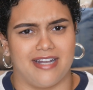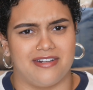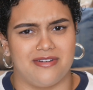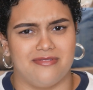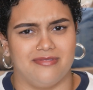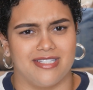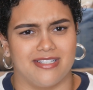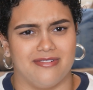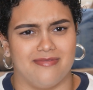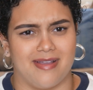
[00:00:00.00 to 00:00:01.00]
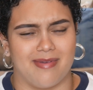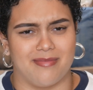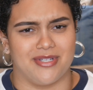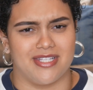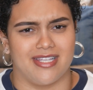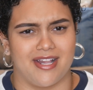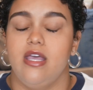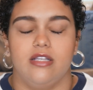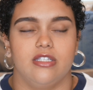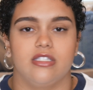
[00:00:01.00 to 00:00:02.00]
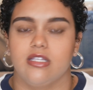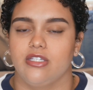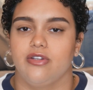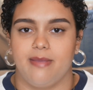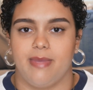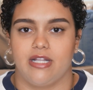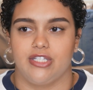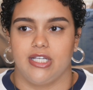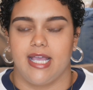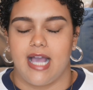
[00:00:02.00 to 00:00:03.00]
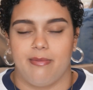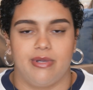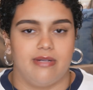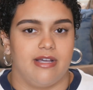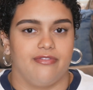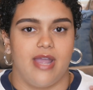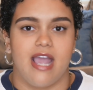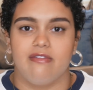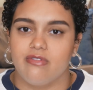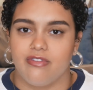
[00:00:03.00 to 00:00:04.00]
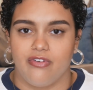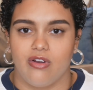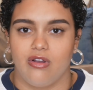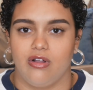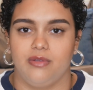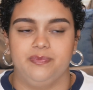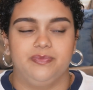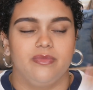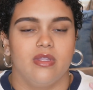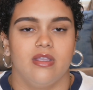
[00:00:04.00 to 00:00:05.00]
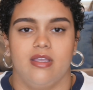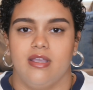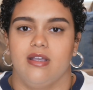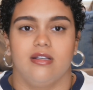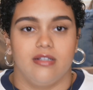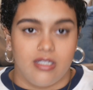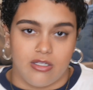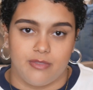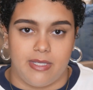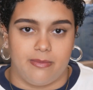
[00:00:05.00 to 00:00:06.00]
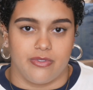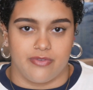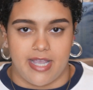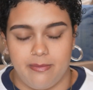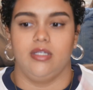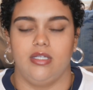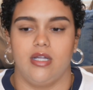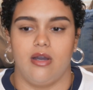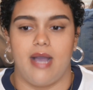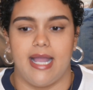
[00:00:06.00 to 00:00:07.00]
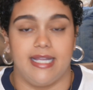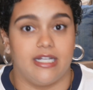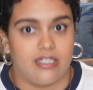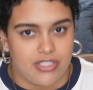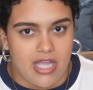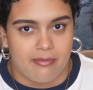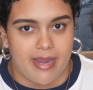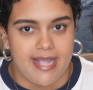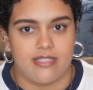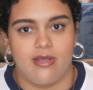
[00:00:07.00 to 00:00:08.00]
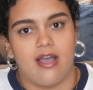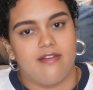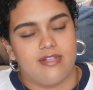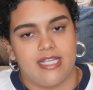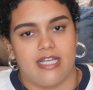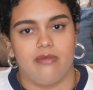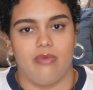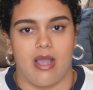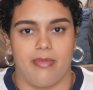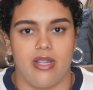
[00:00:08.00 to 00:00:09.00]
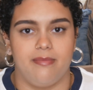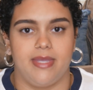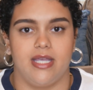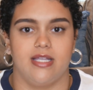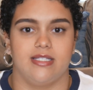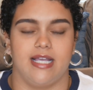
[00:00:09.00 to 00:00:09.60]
don't know what's good with my memories today. Just such a great manager. Like, I put in out for every referral. Close peoples, right? You know, I needed a job, right? So I obviously hit up Robert because